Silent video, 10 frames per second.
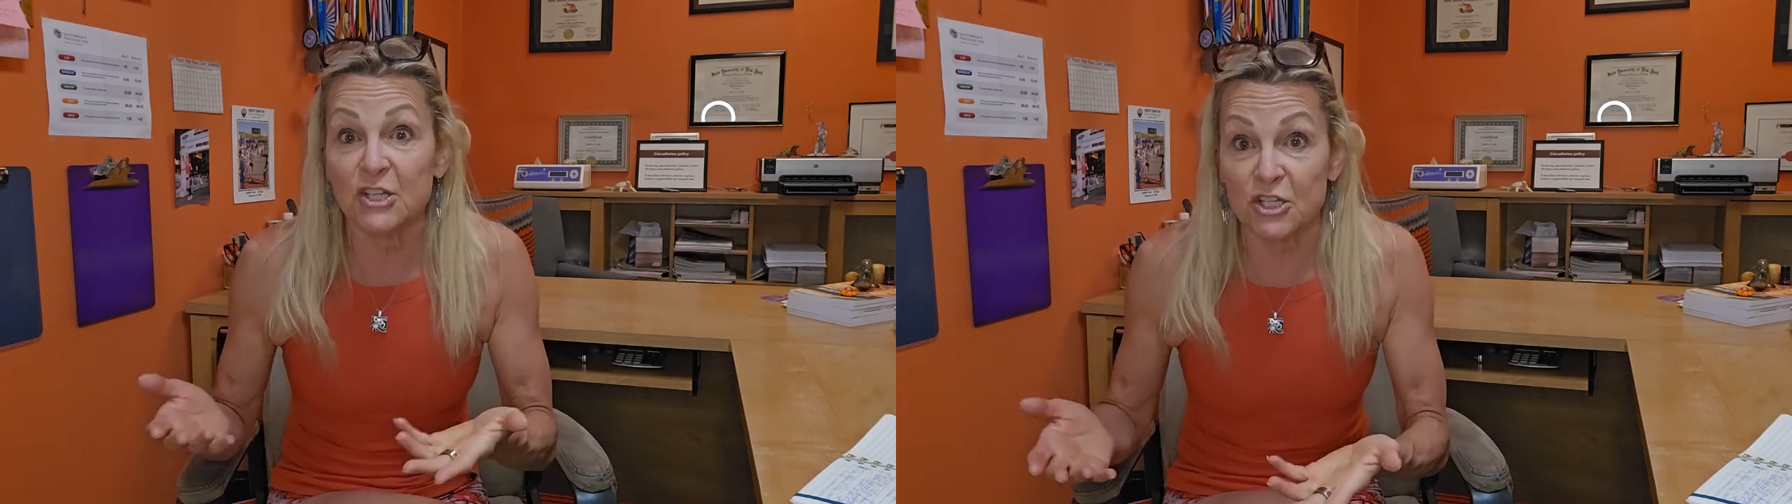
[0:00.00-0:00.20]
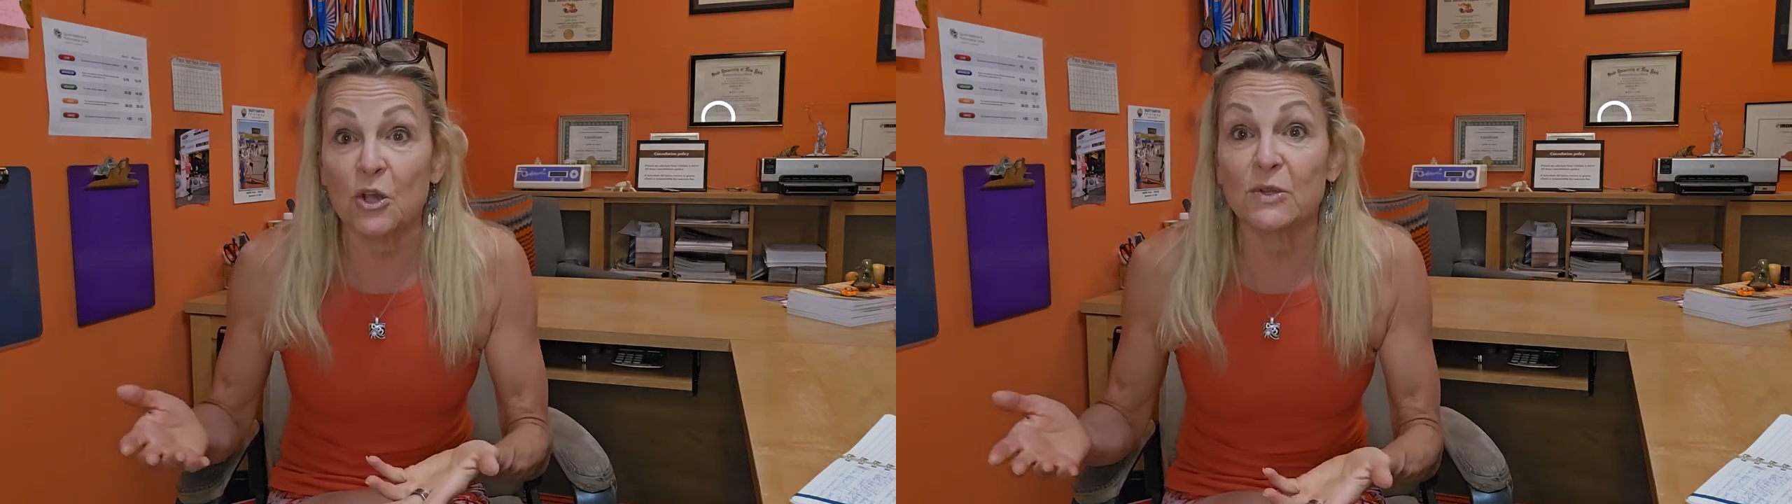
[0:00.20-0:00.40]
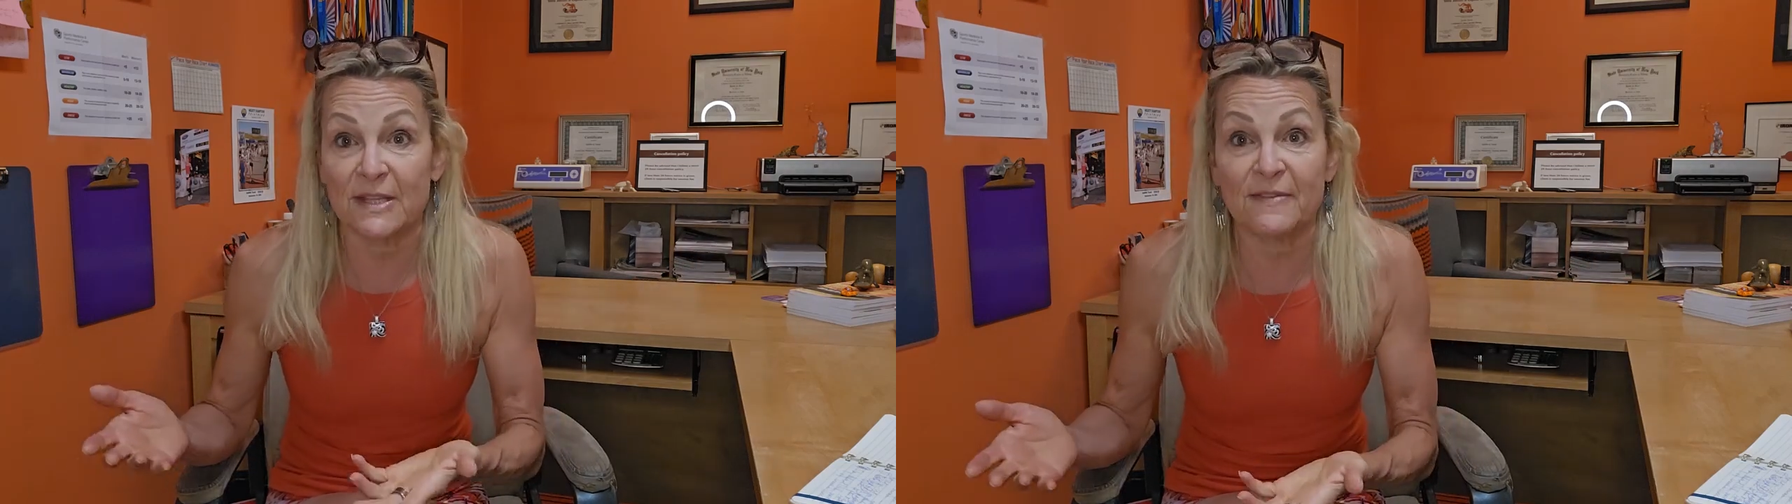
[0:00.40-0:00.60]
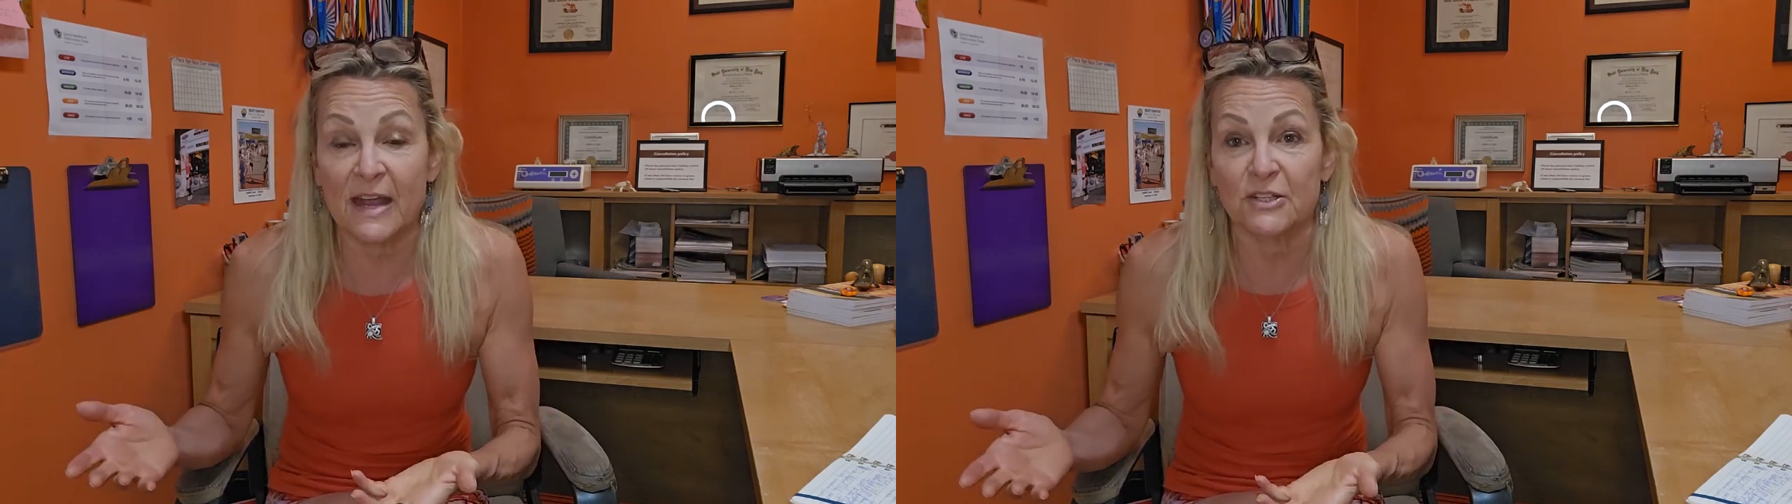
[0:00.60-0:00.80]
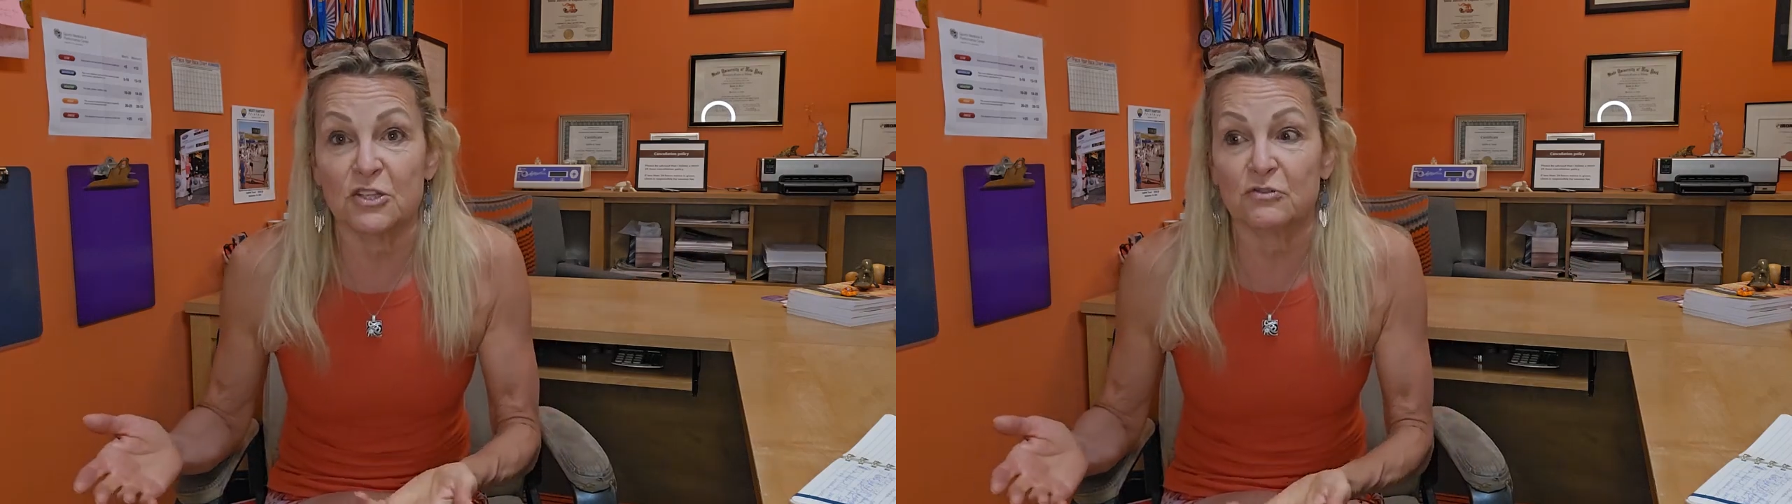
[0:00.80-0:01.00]
shows that
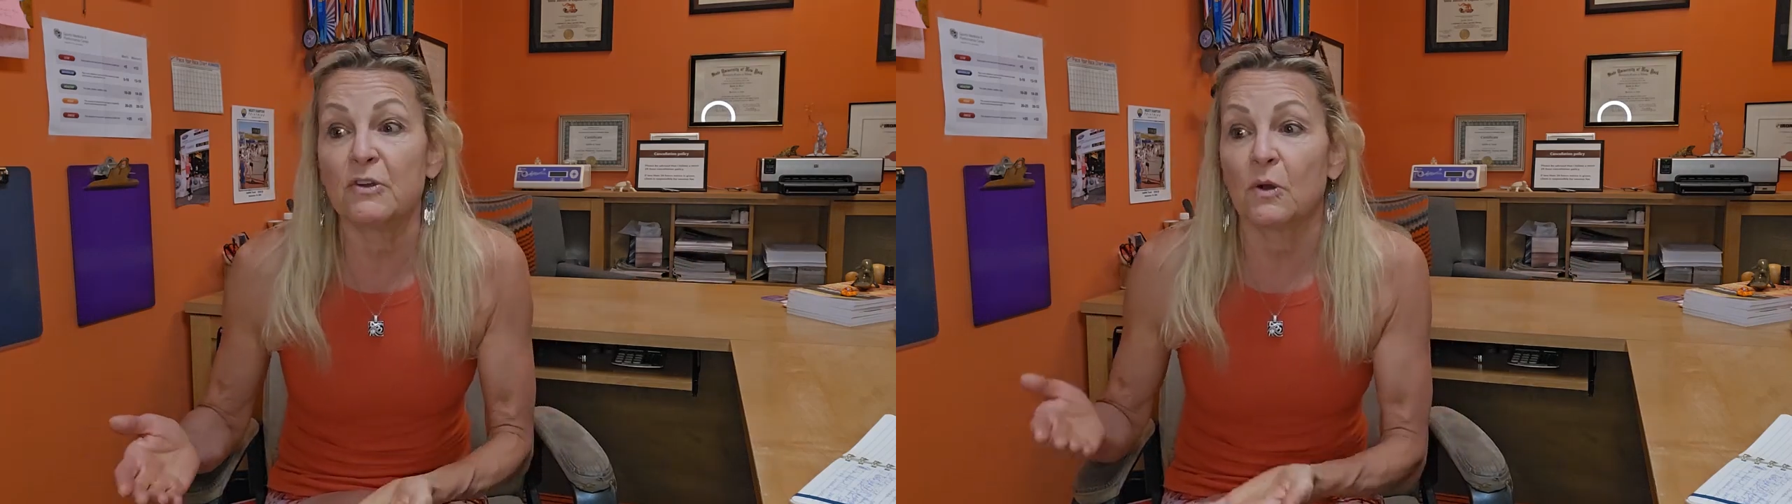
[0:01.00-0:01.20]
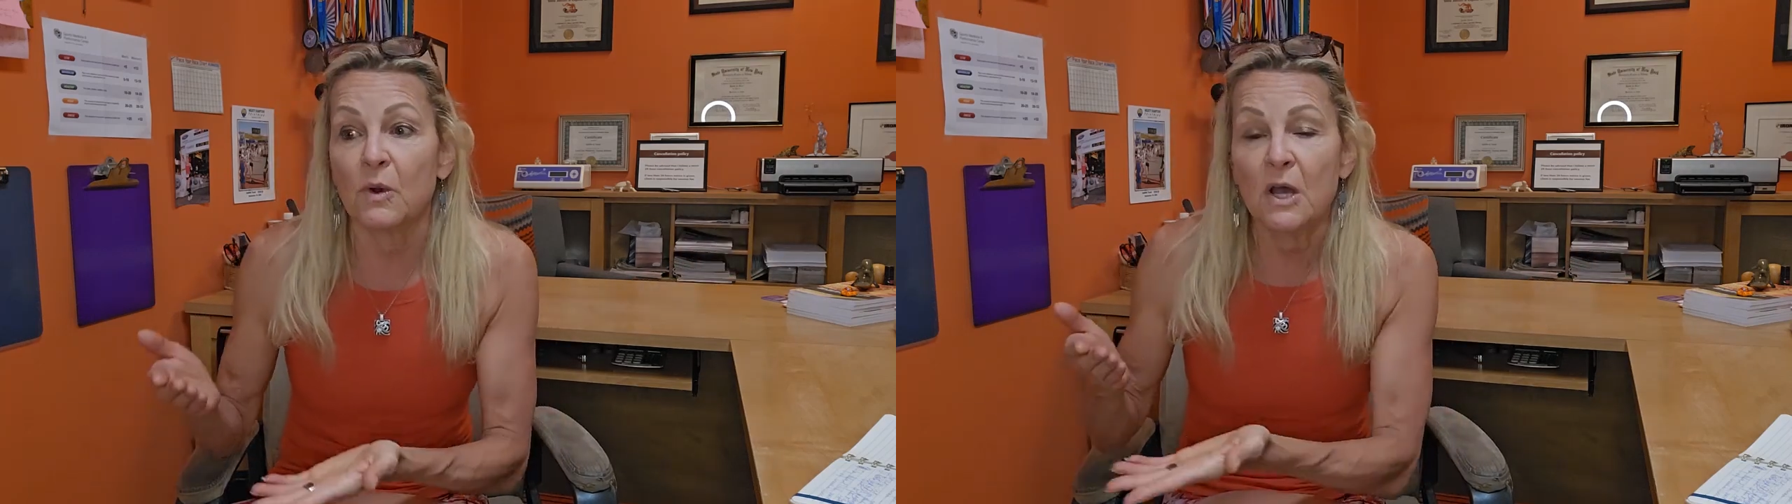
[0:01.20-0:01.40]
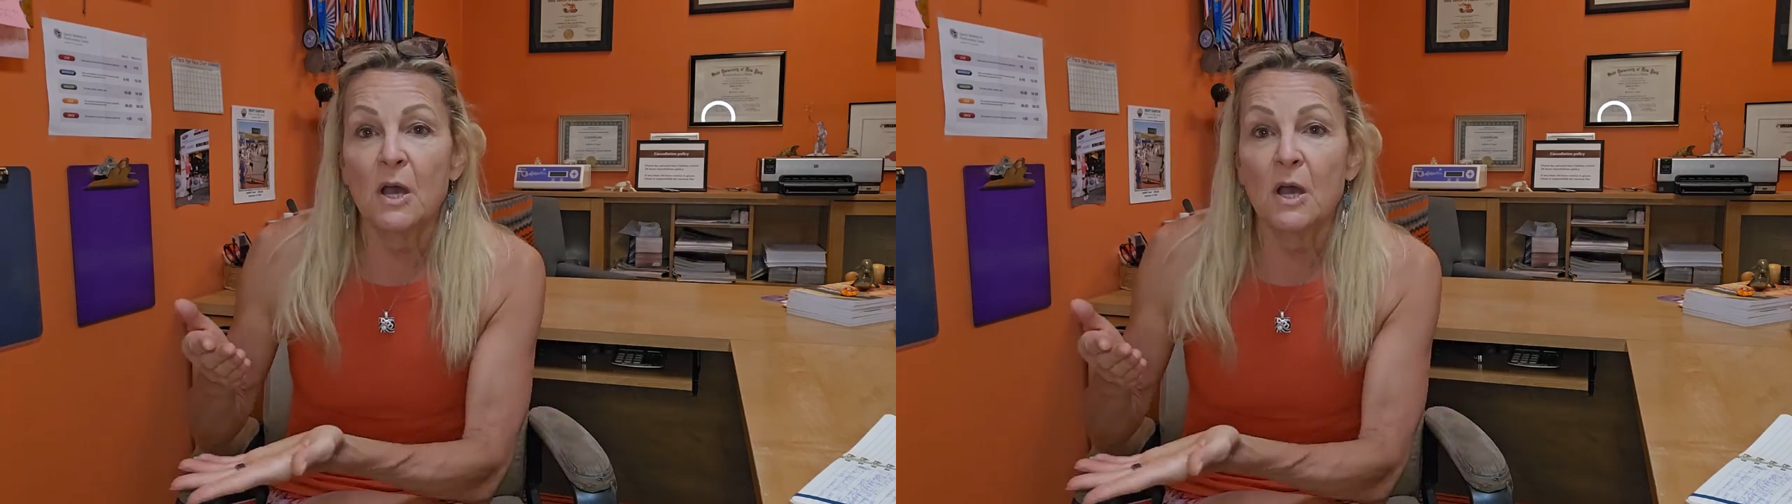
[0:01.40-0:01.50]
that is true.